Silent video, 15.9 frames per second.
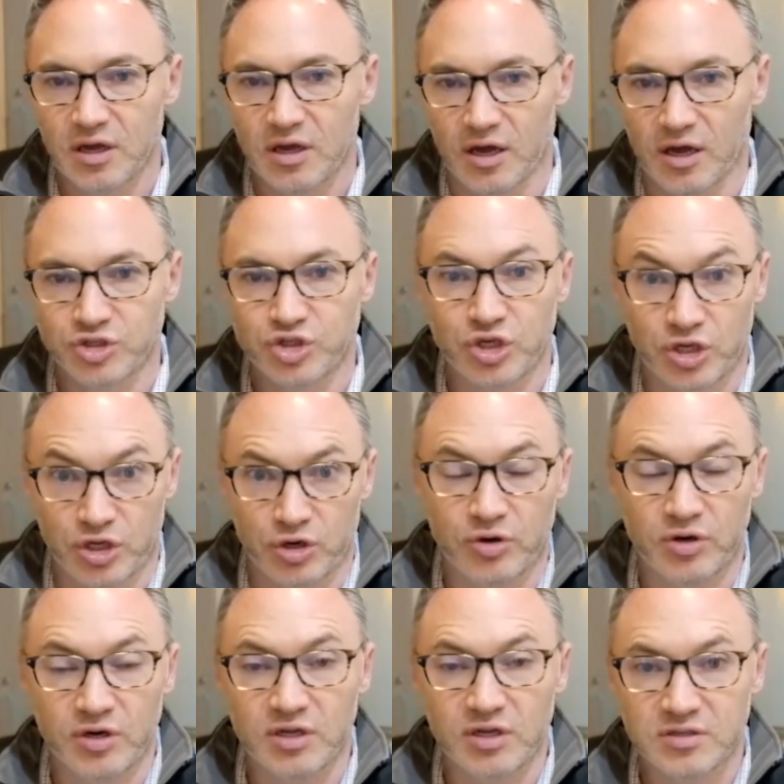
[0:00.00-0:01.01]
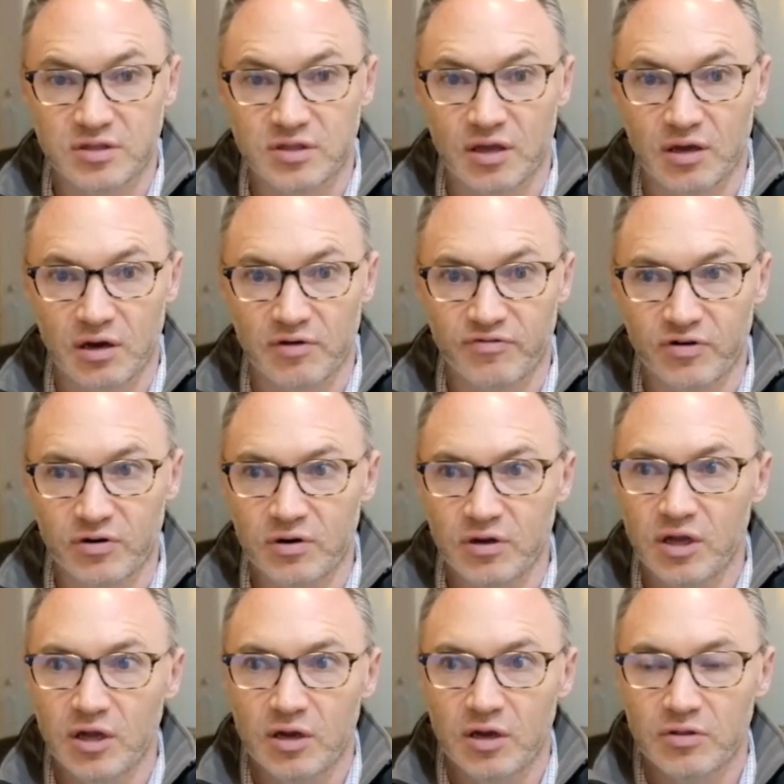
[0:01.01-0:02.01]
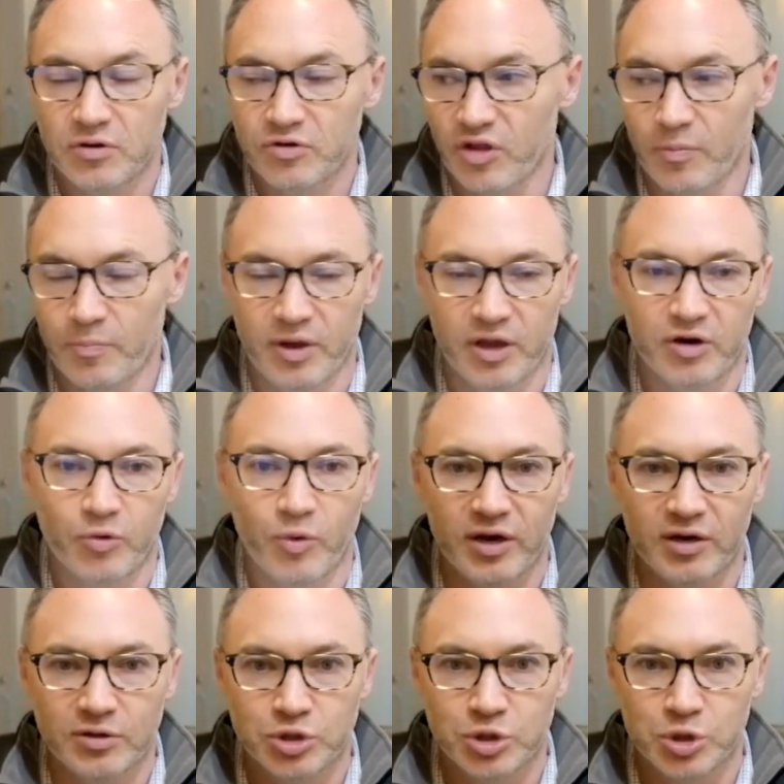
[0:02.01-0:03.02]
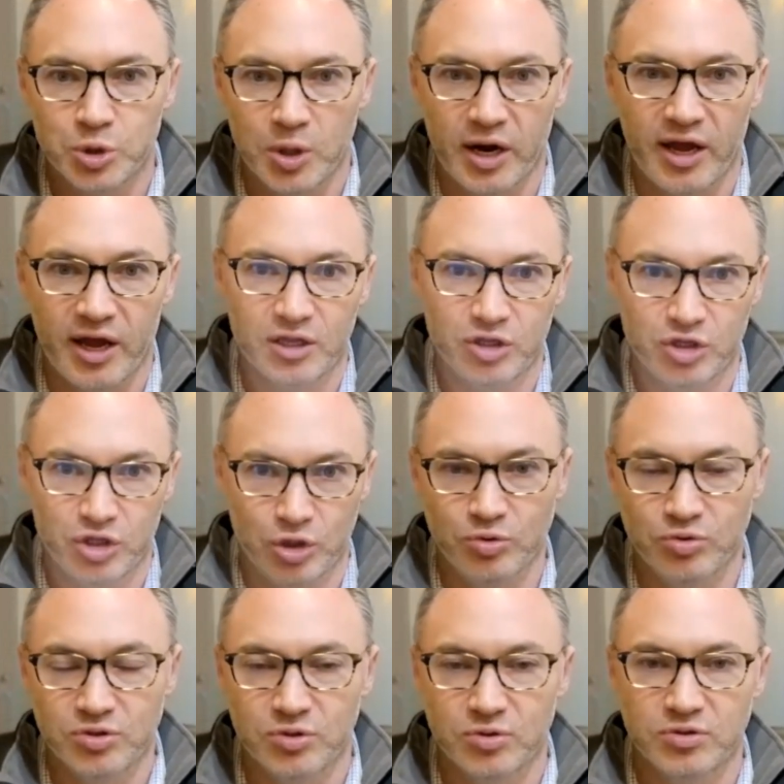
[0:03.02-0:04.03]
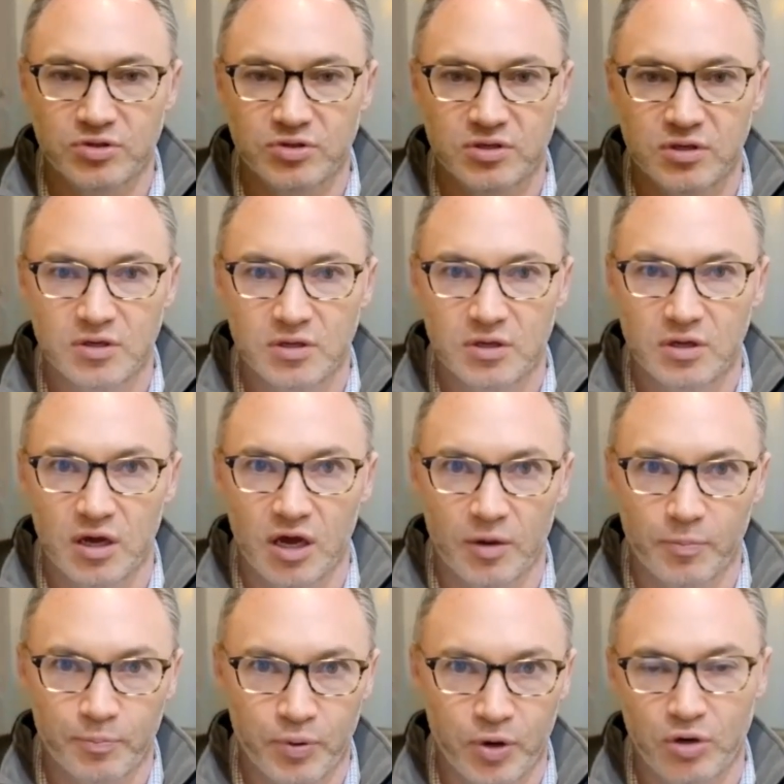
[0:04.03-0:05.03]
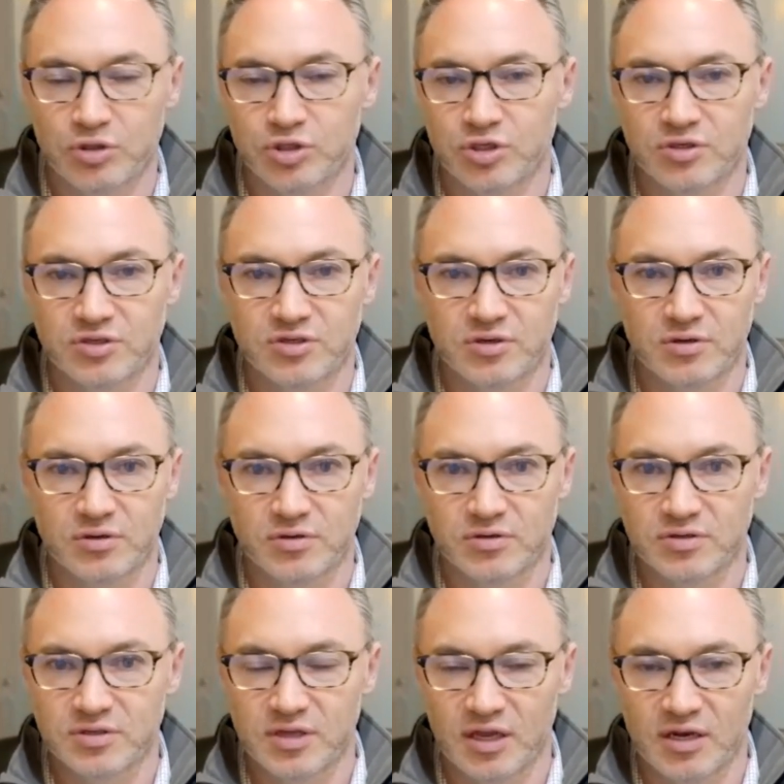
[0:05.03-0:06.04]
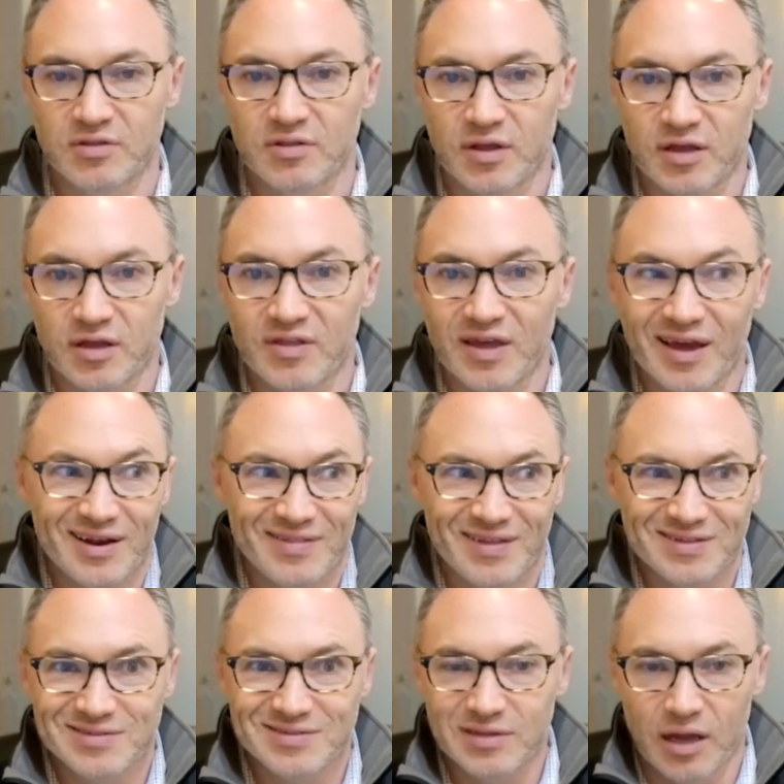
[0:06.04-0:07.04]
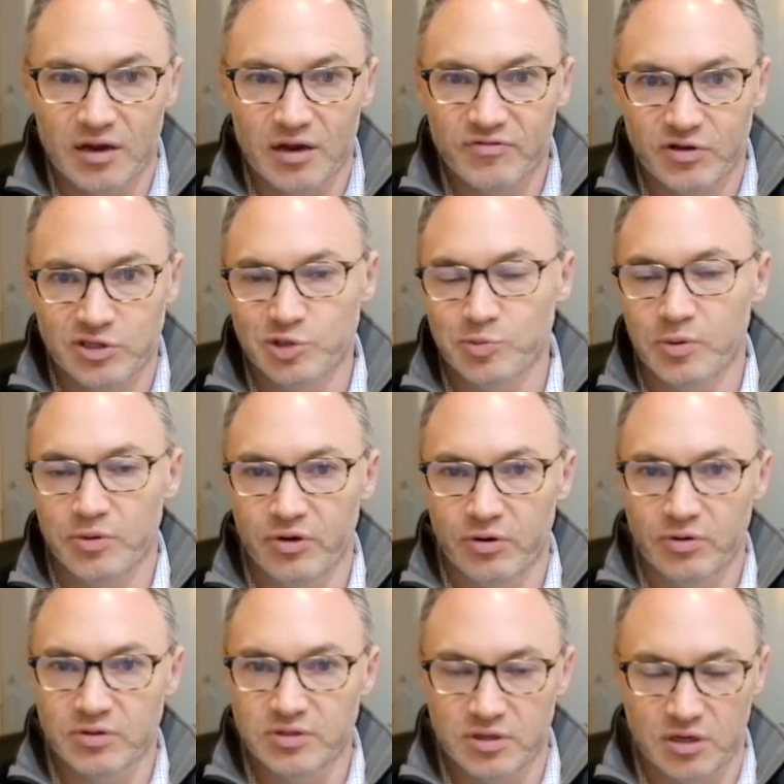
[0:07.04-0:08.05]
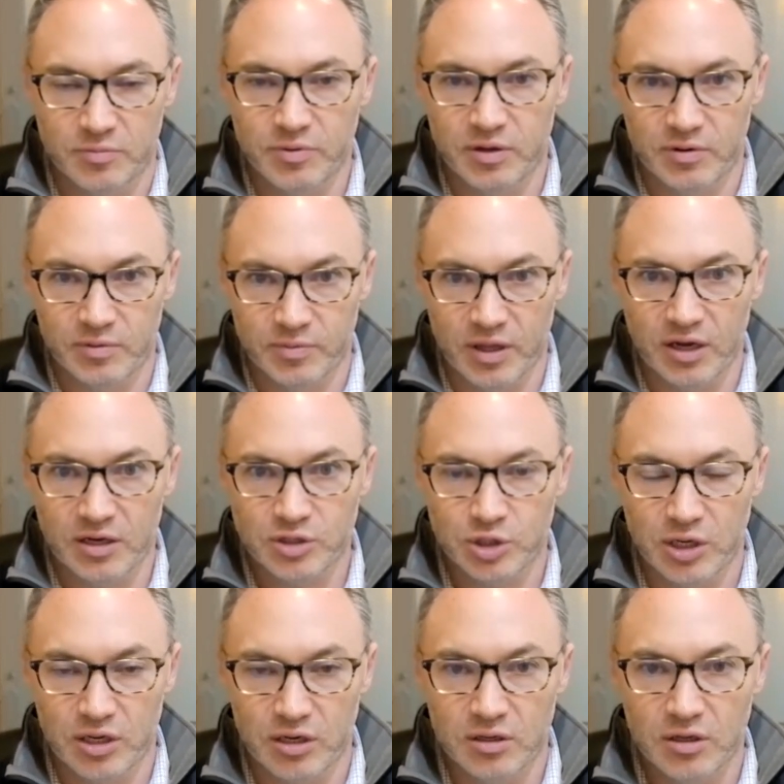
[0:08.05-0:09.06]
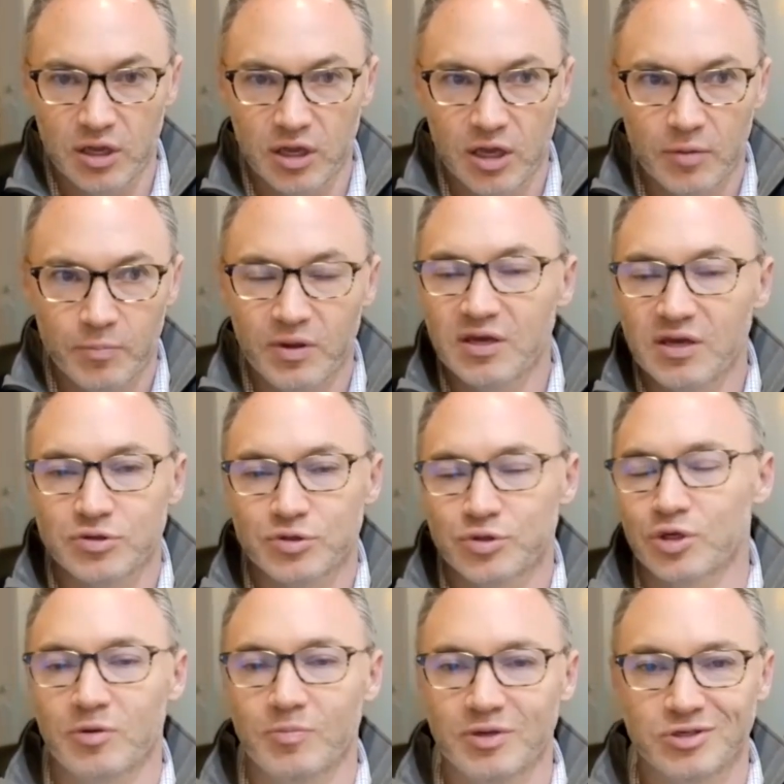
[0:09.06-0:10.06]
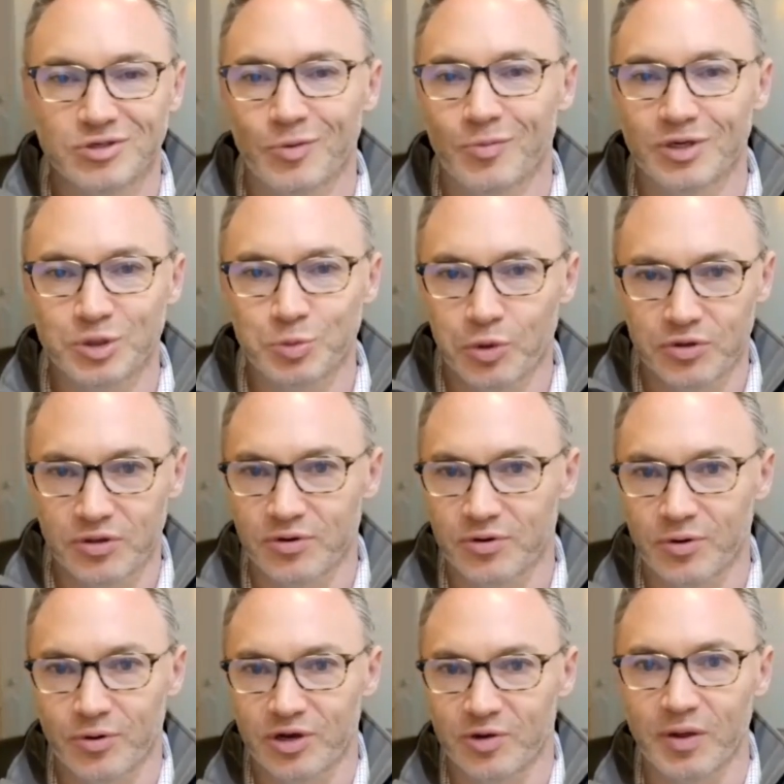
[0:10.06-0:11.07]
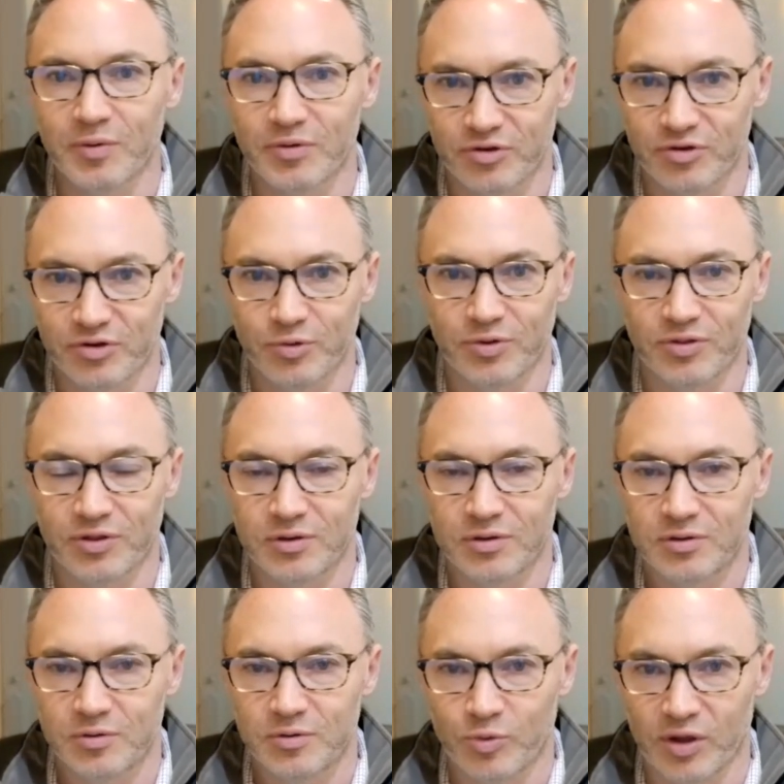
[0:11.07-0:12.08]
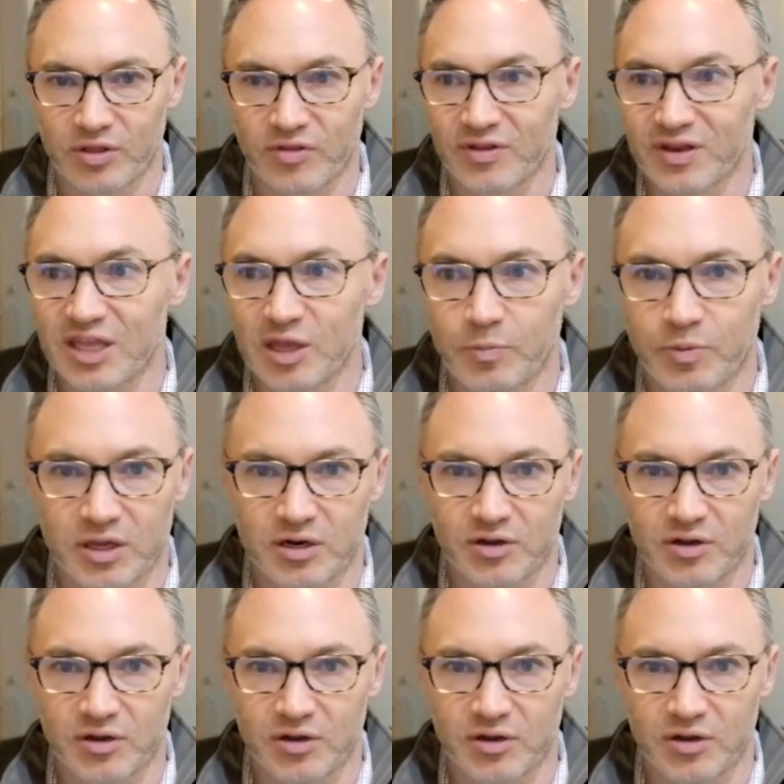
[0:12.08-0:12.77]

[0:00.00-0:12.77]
securities that they offer. There's a better way to track users, purchasers, anything like that. that's non-fungible tokens on a public blockchain, because there's going to be so much more they're going to be able to do with it rather than keeping it in